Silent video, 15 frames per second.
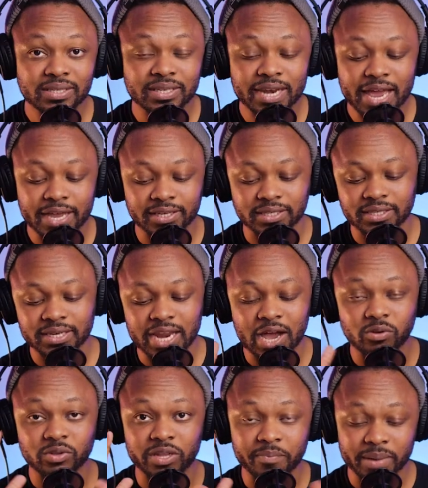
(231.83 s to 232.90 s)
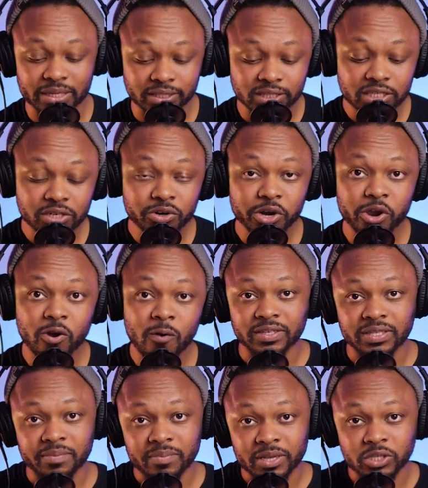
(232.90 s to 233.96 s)
it's nice. Now, the material
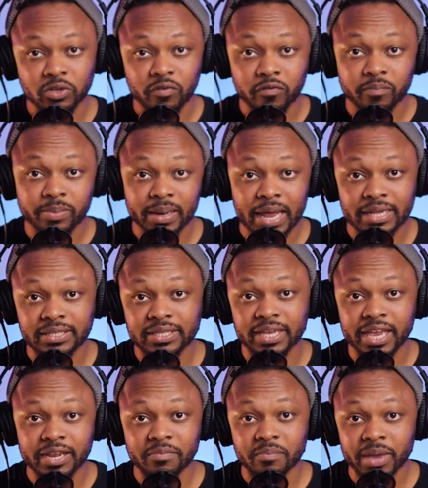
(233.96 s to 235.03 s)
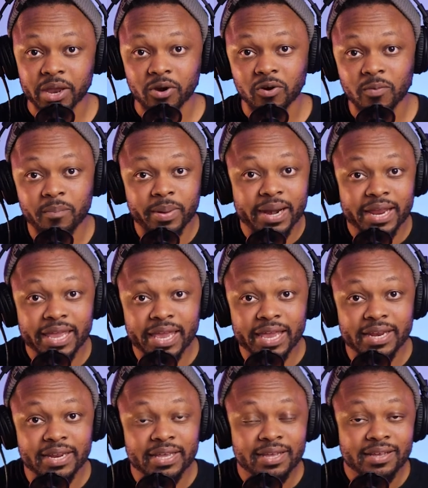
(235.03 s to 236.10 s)
is a mix of plastic and metal, but
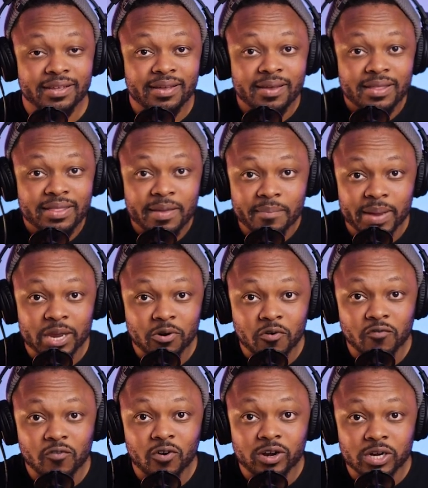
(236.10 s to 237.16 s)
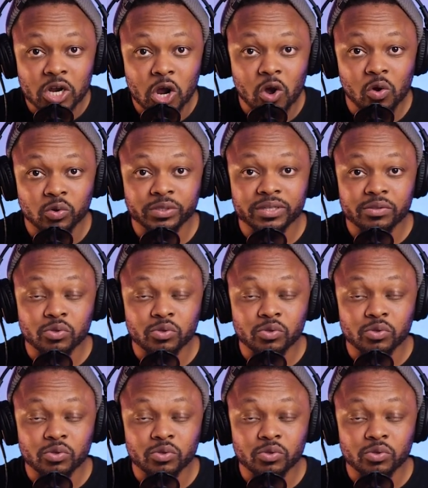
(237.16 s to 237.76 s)
again, the microphone costs